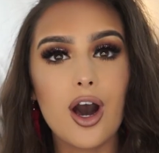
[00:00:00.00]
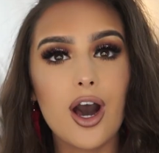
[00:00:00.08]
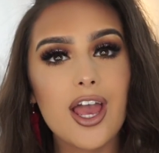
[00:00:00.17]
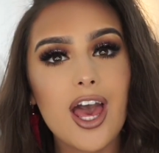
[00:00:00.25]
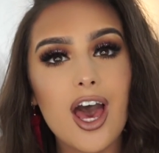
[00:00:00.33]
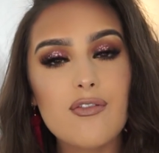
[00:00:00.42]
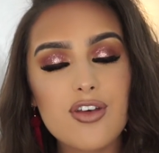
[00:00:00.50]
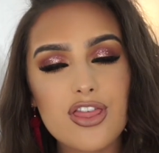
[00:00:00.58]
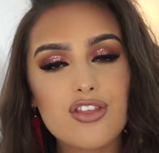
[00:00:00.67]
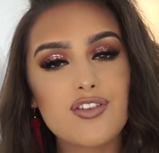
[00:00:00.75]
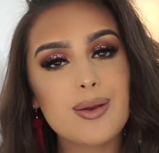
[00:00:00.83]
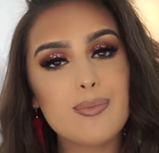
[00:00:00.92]
I
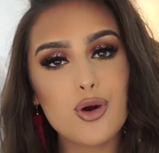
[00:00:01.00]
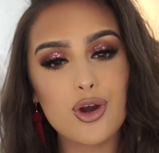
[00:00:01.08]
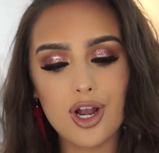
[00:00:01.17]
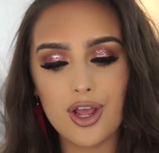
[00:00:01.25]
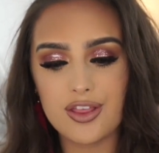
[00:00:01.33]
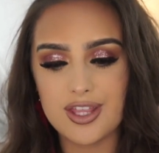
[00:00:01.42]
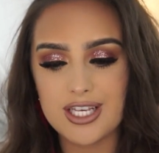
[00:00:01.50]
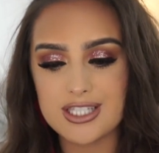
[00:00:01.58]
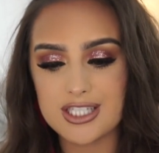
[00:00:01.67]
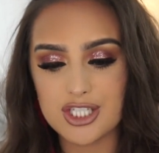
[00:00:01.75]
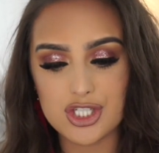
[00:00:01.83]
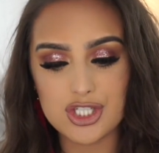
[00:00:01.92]
have three more
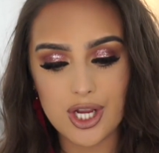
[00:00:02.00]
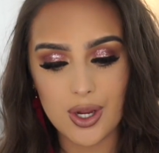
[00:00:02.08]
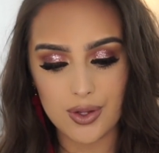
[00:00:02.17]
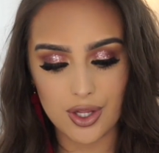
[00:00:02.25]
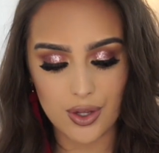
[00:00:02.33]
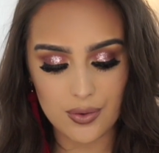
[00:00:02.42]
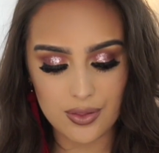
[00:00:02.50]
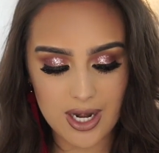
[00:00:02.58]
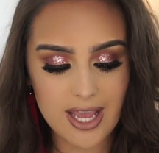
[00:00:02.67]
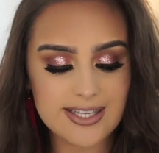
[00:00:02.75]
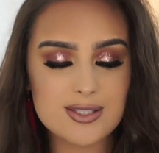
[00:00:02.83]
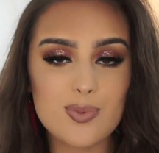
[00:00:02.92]
clothings to show you. The
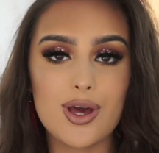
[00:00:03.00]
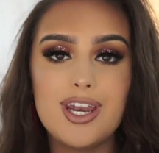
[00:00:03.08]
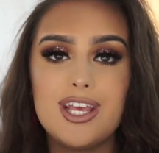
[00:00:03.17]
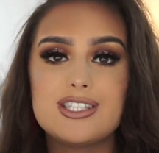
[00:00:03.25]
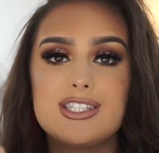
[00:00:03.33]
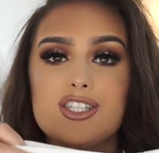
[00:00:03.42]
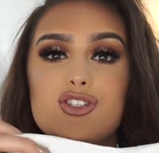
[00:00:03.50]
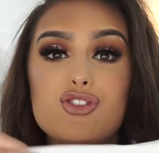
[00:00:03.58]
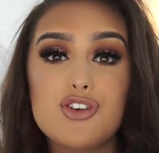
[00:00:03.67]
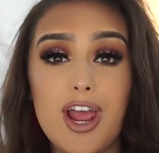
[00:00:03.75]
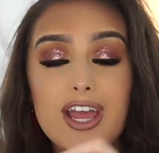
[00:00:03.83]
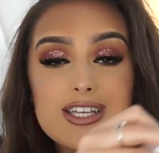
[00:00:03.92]
next one is this
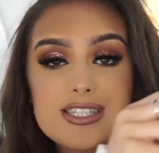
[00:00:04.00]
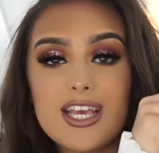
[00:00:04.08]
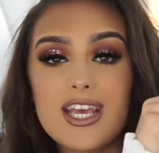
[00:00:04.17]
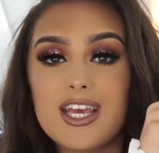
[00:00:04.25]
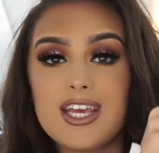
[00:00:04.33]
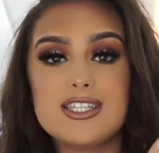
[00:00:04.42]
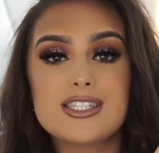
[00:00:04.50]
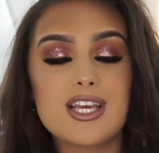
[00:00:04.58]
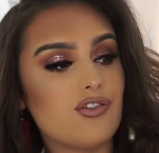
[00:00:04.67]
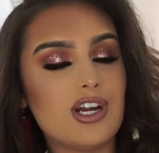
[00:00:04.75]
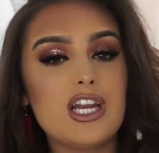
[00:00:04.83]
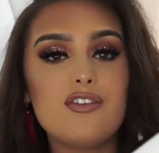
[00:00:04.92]
dress. It
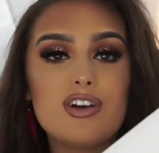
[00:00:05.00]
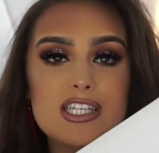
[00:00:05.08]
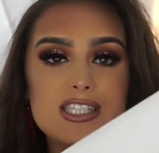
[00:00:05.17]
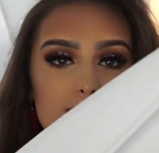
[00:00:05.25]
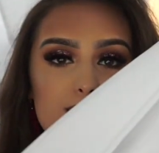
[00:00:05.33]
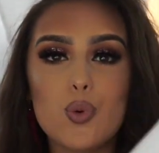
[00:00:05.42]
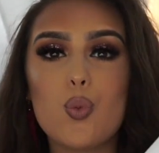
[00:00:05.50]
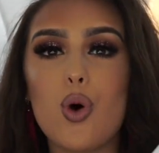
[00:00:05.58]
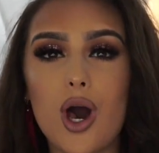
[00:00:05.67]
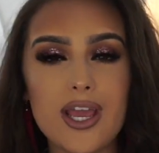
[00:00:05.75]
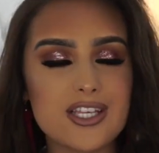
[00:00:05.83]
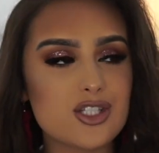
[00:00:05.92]
is really, really simple
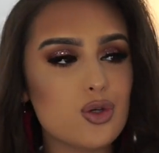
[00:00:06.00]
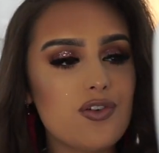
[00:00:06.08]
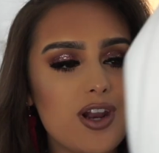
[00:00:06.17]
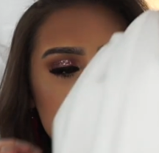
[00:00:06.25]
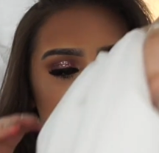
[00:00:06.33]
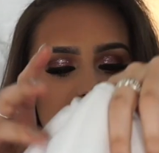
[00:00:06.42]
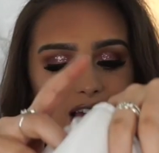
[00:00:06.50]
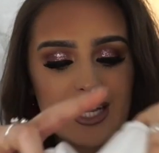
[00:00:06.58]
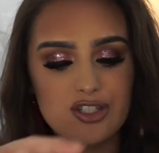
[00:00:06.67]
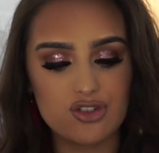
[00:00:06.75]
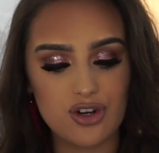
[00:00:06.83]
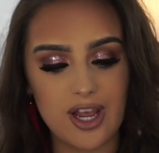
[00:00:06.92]
white. It's sort of like a
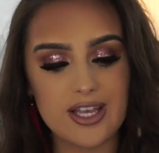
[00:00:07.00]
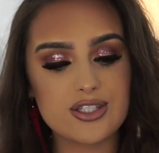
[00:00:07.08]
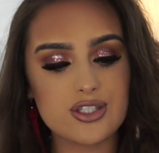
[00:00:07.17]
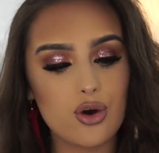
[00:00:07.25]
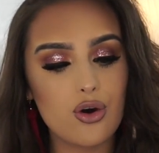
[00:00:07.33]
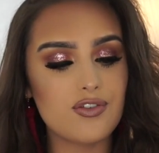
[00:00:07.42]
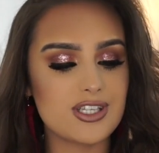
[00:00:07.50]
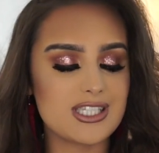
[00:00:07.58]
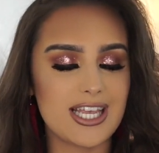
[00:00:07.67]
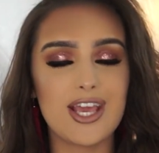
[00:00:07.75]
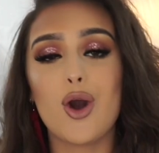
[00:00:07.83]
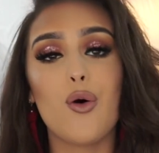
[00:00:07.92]
skater dress,
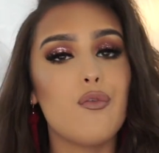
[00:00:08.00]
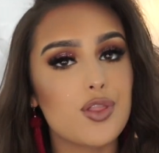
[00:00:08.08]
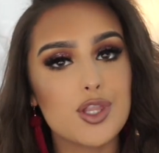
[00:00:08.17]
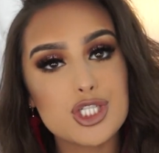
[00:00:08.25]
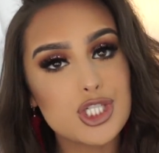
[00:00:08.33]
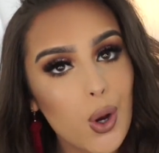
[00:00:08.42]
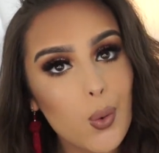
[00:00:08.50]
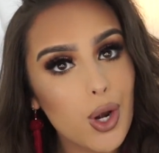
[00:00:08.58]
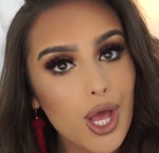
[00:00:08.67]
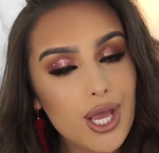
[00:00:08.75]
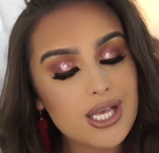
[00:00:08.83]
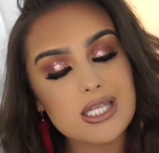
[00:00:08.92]
obviously off the
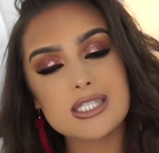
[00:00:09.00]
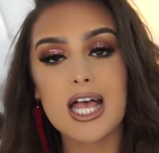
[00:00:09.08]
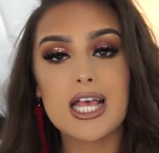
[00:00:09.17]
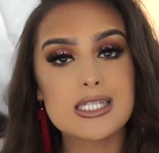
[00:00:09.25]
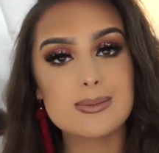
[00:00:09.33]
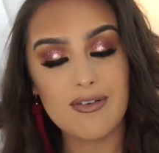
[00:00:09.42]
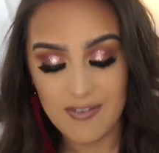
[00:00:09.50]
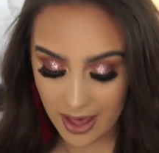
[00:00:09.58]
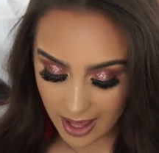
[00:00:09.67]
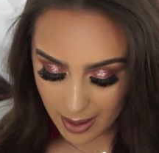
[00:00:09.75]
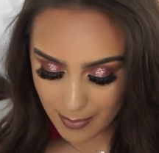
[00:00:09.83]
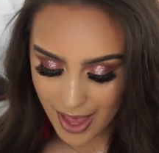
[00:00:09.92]
shoulder because that's my
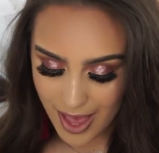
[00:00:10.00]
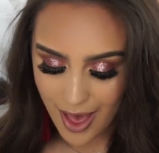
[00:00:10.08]
vibe.